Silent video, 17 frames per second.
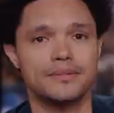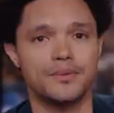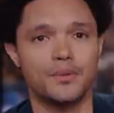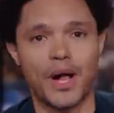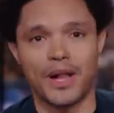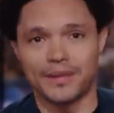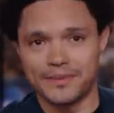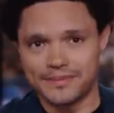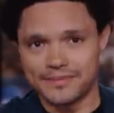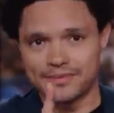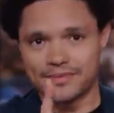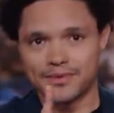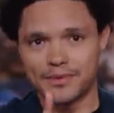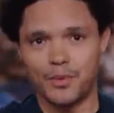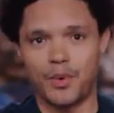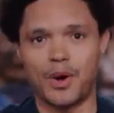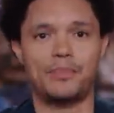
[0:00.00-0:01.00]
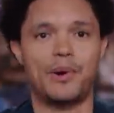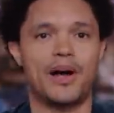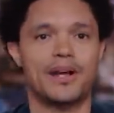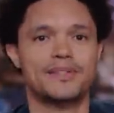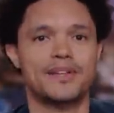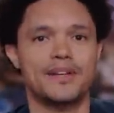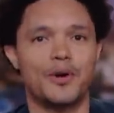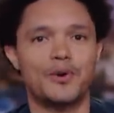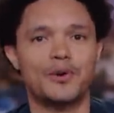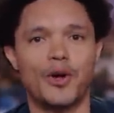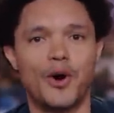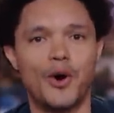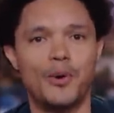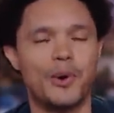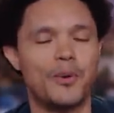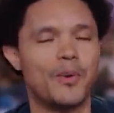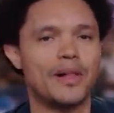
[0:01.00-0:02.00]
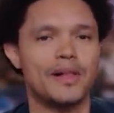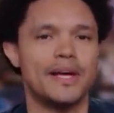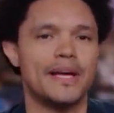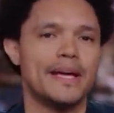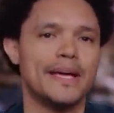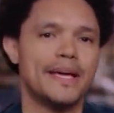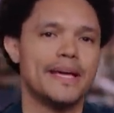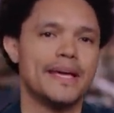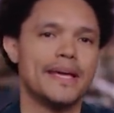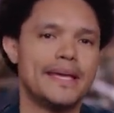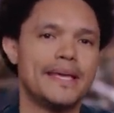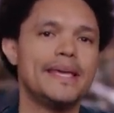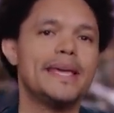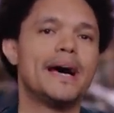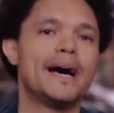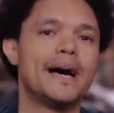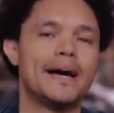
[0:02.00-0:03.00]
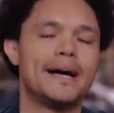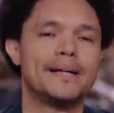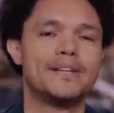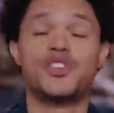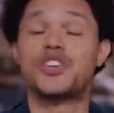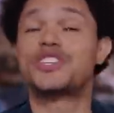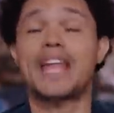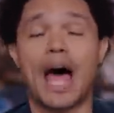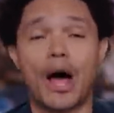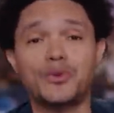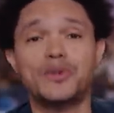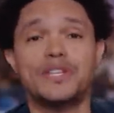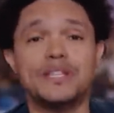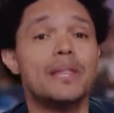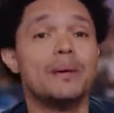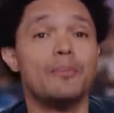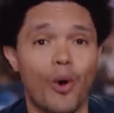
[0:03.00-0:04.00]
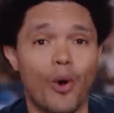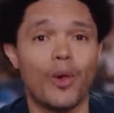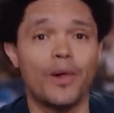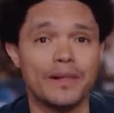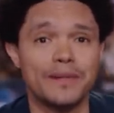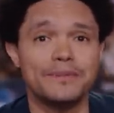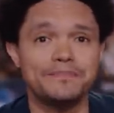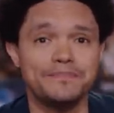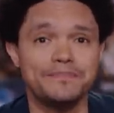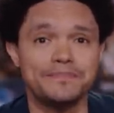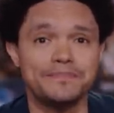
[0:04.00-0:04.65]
Well, one pastor in Oklahoma, well, he uh, just outdid them all.